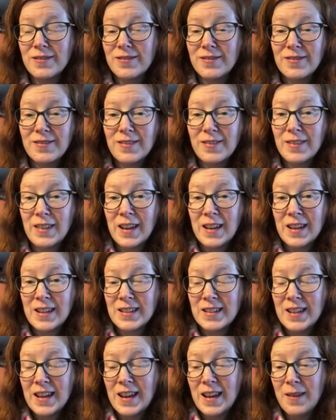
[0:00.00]
like I
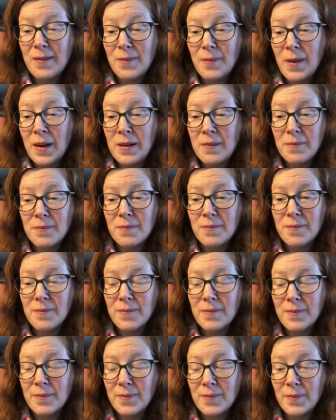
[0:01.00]
say, my
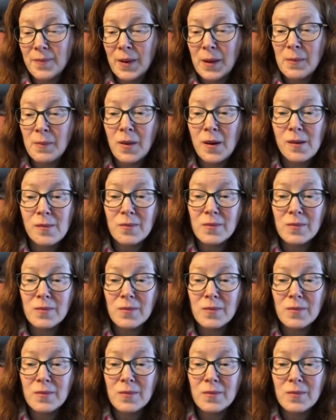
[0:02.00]
mum,